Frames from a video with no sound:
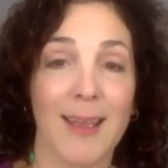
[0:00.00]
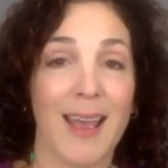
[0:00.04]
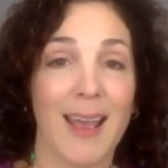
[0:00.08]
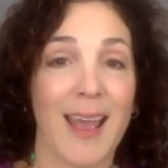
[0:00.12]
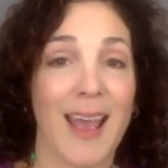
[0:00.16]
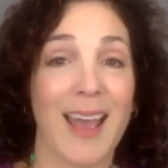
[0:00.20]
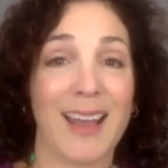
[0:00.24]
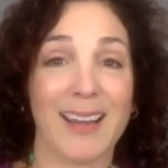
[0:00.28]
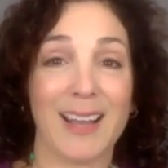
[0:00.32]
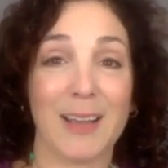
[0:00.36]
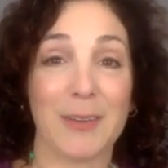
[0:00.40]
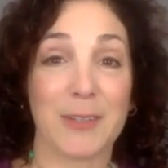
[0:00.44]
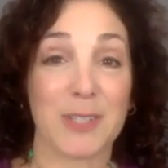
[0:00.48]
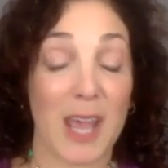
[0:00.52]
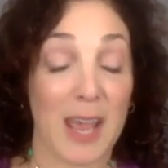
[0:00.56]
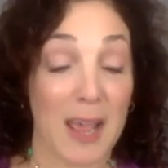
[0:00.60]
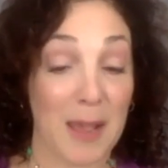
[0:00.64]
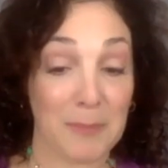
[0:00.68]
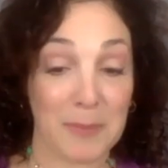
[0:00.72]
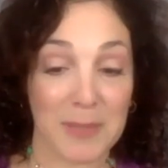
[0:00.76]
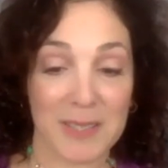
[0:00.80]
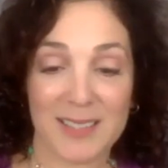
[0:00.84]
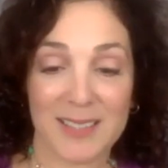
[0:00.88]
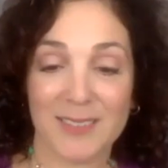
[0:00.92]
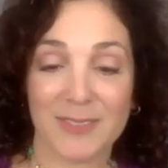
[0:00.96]
And I was
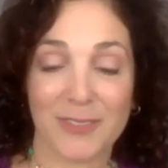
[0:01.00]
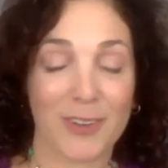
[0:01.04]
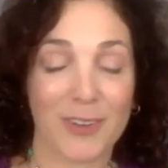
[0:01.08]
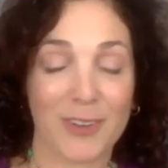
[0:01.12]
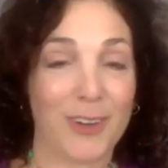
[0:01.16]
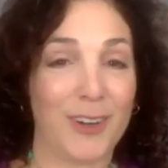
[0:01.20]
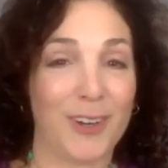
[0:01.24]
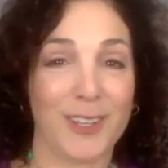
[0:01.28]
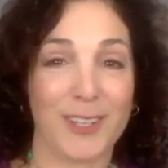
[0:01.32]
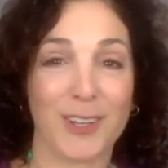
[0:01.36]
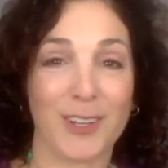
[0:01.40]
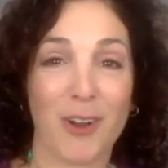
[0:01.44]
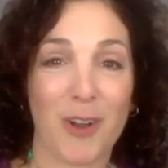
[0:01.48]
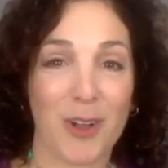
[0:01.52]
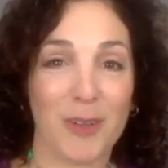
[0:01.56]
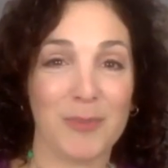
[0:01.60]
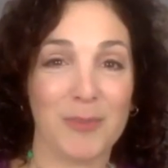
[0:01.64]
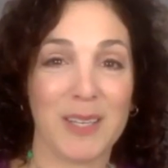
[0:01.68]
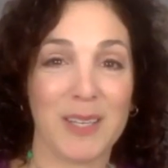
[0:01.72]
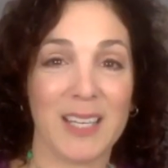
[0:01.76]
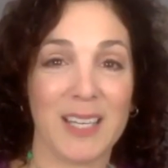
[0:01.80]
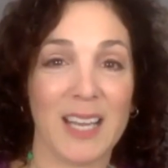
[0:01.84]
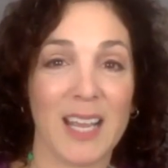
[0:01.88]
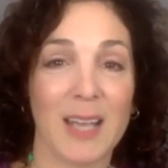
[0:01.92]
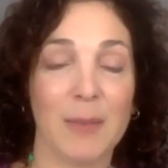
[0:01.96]
happy for her to call
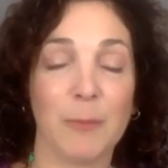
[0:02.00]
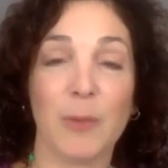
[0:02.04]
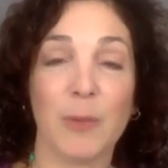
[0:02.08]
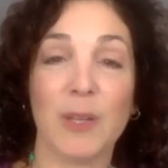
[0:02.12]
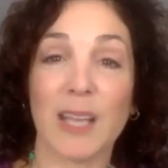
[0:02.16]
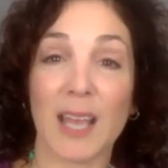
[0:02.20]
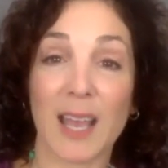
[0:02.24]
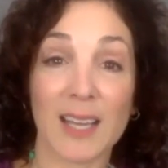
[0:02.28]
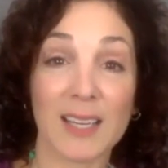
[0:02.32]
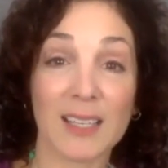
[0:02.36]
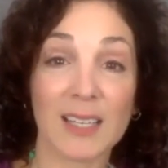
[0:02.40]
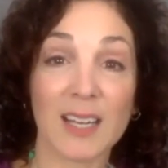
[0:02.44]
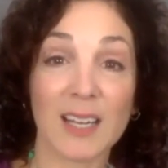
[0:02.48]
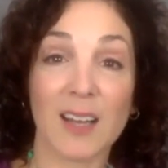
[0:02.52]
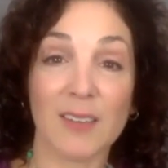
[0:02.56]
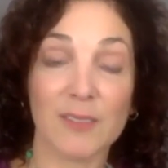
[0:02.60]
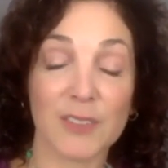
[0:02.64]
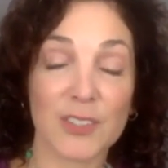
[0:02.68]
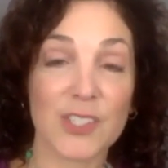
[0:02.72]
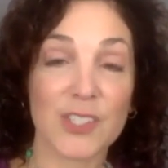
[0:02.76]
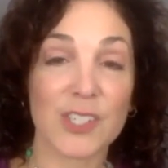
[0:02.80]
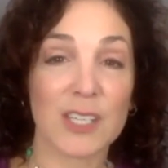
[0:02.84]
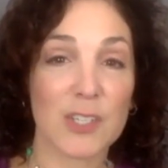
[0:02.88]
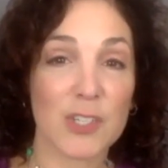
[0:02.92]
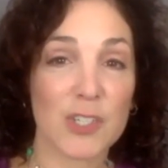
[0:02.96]
me. And we had a
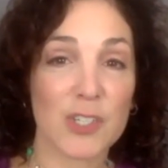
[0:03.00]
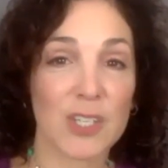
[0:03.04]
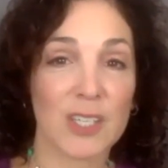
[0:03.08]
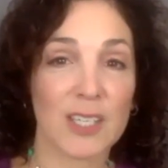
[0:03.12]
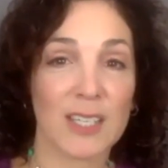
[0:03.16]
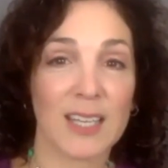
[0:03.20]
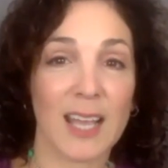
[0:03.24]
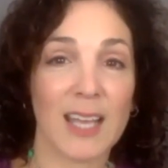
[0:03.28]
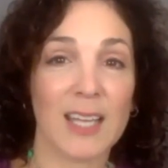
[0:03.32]
conversation.